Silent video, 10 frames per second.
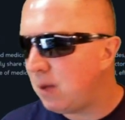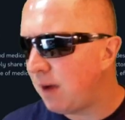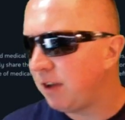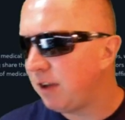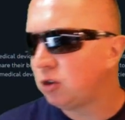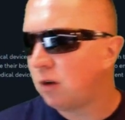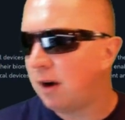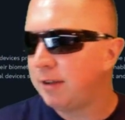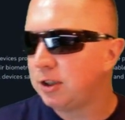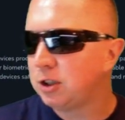whether the
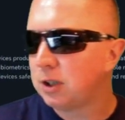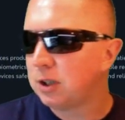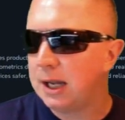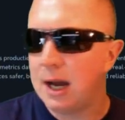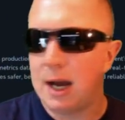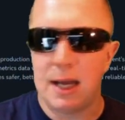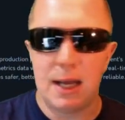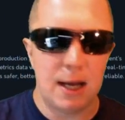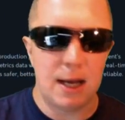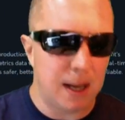driver took
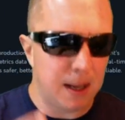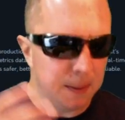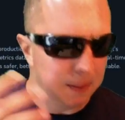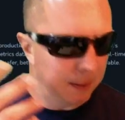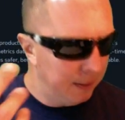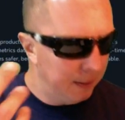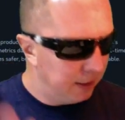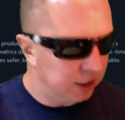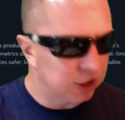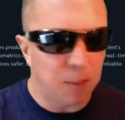a
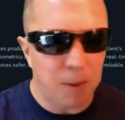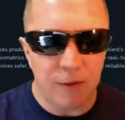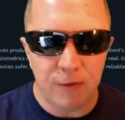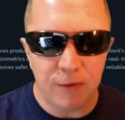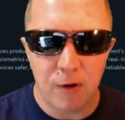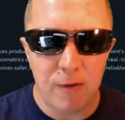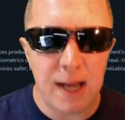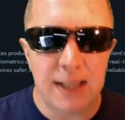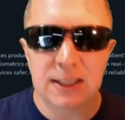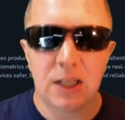stop off for a
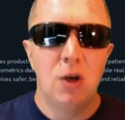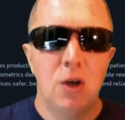rest,